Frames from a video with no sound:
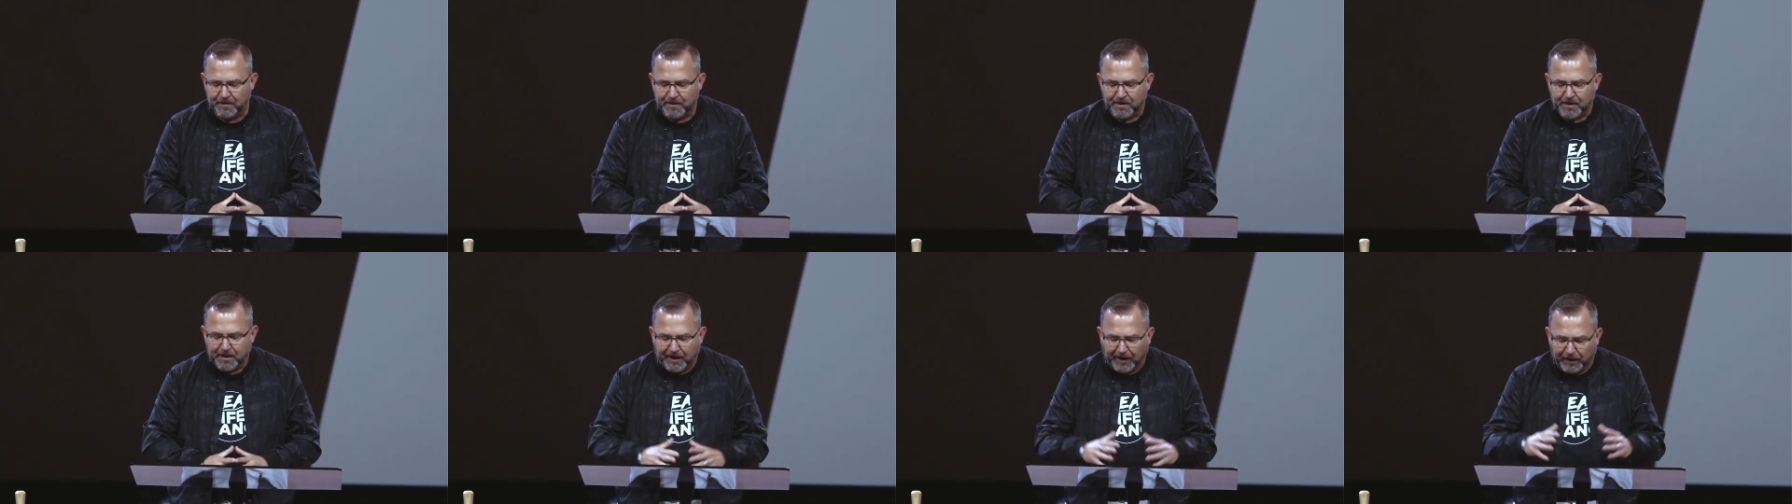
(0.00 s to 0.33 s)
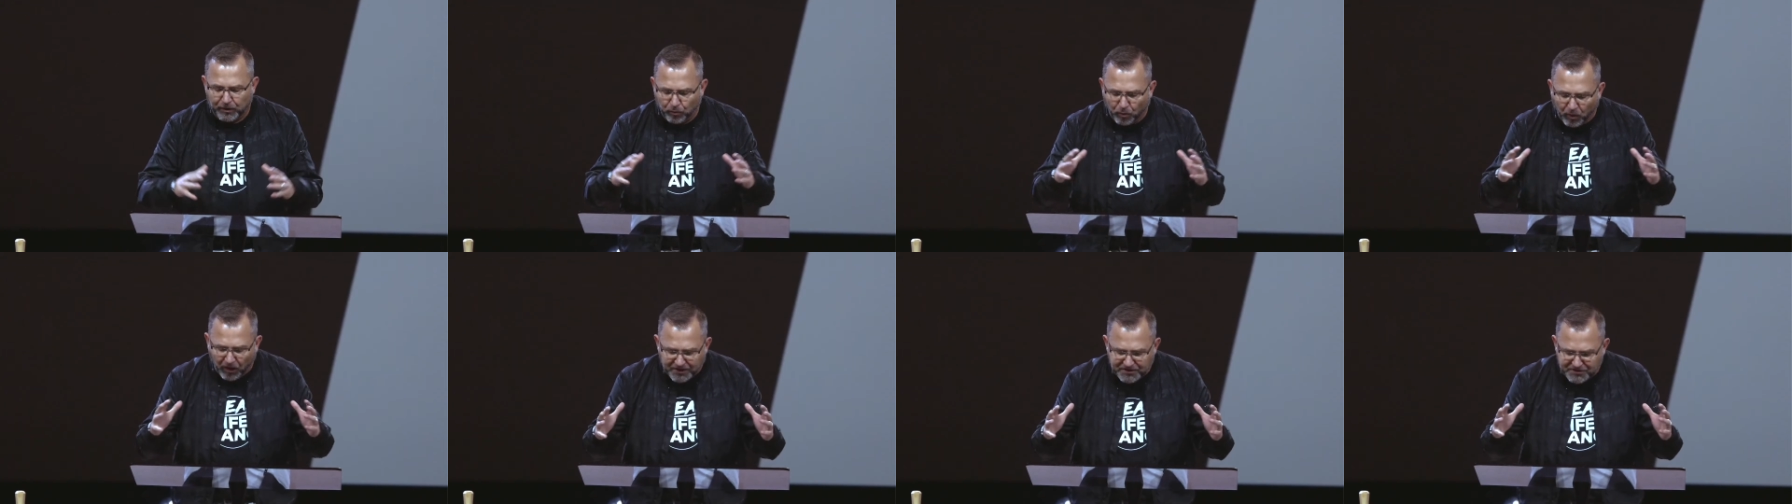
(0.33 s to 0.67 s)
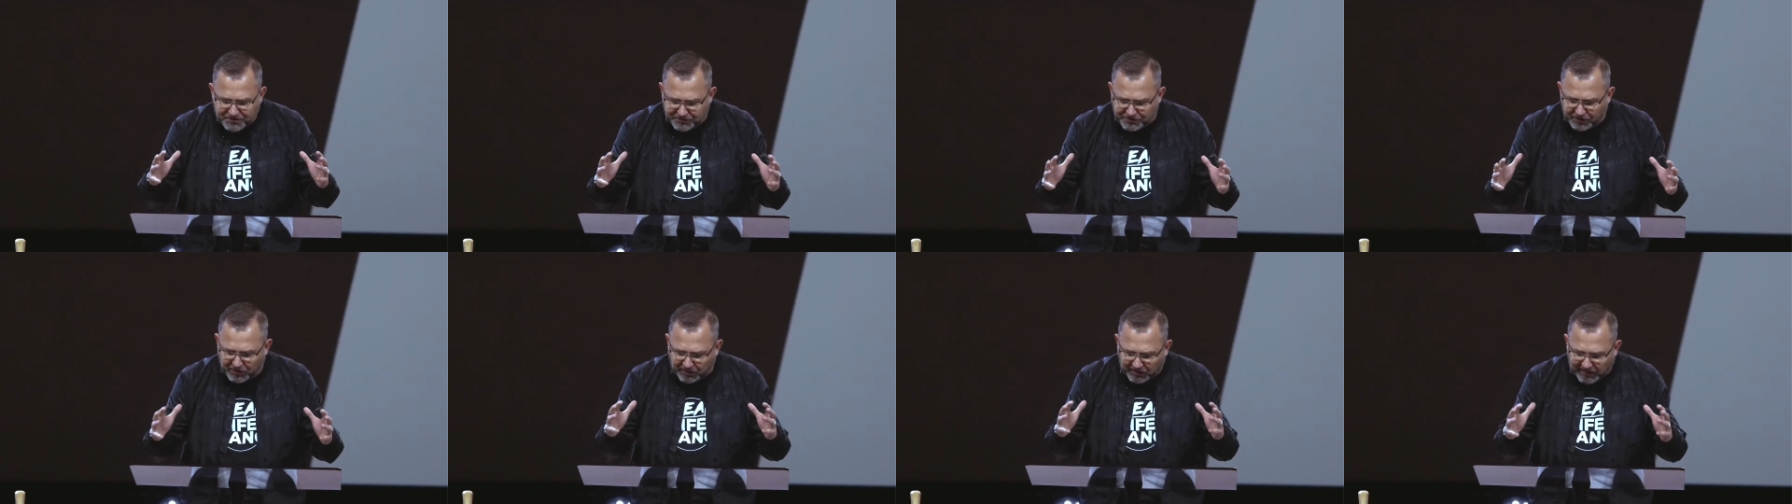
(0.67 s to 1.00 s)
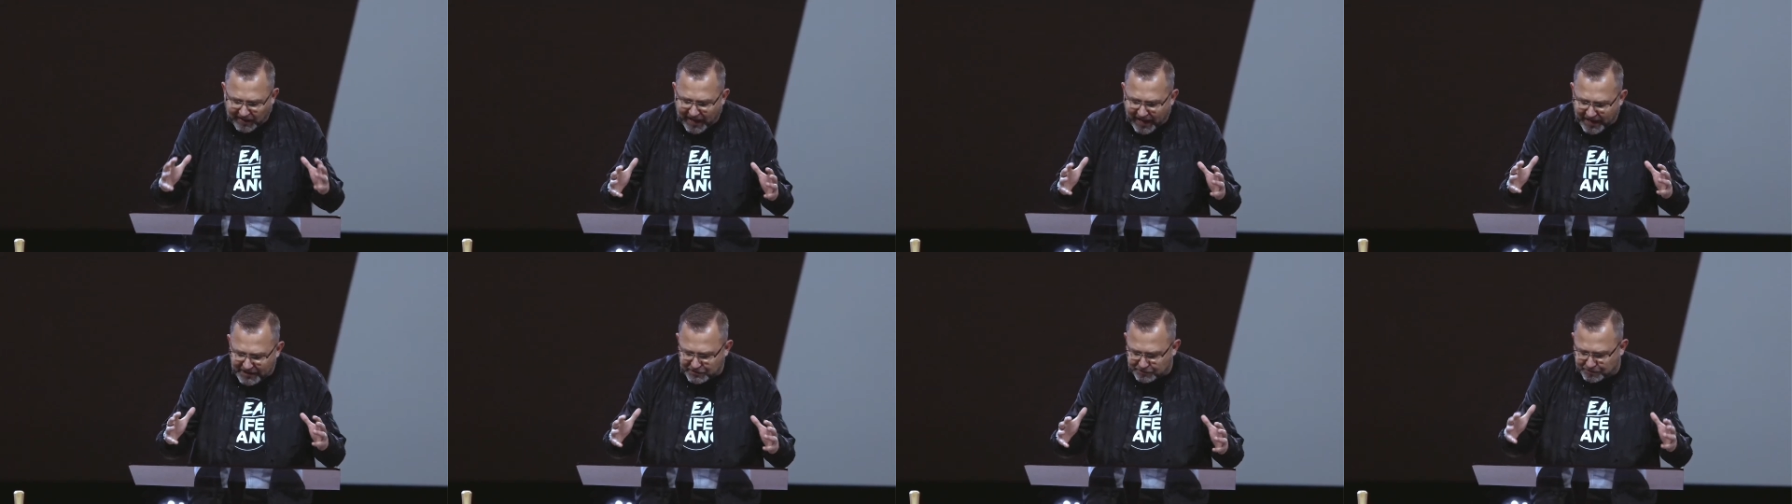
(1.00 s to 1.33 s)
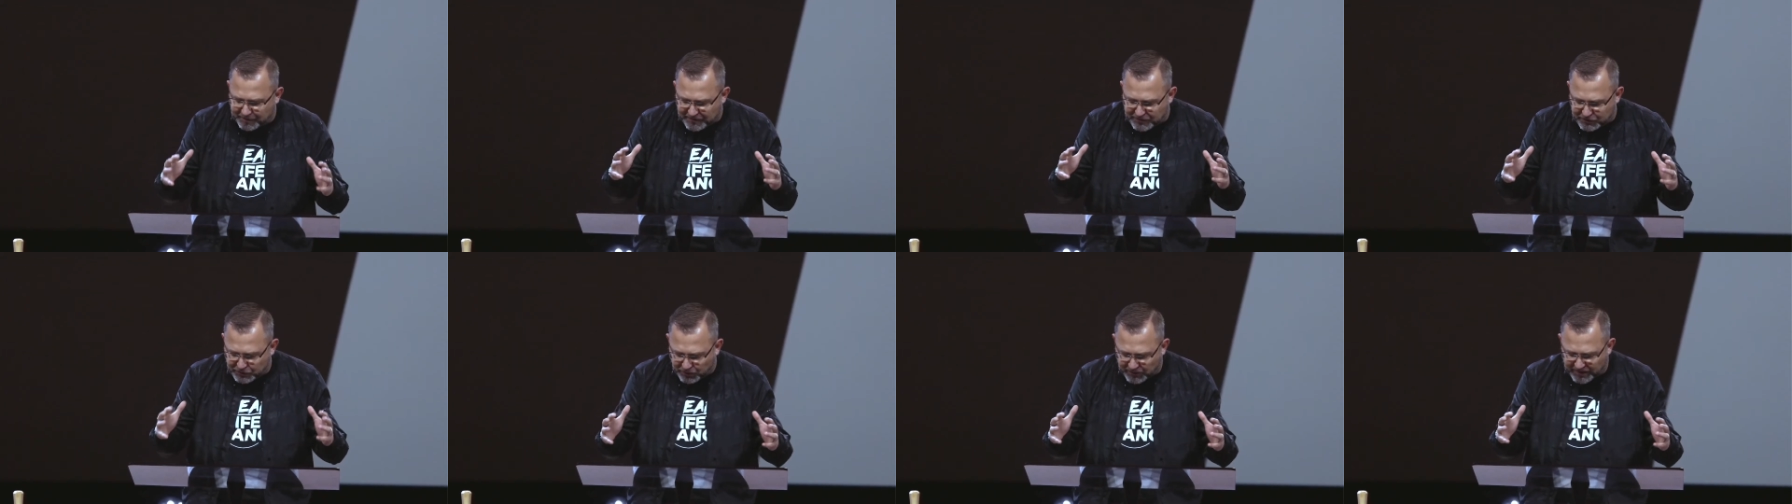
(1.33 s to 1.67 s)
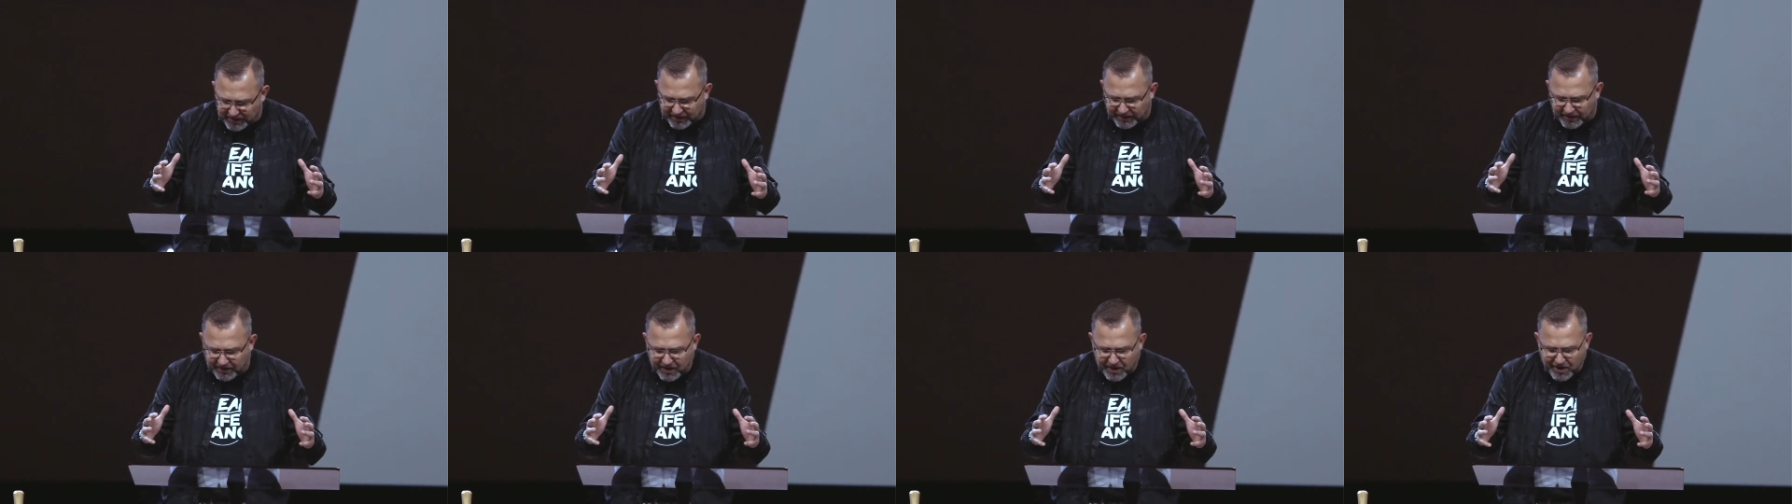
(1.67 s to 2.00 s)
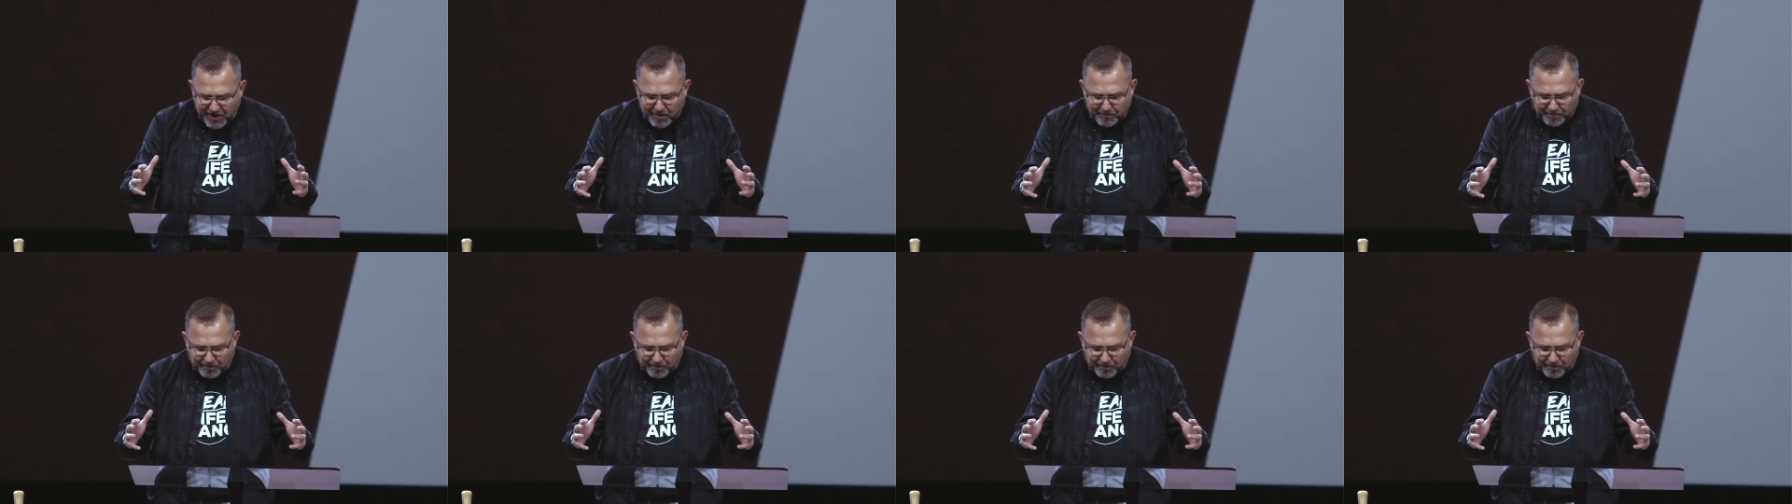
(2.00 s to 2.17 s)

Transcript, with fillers: And once the clash between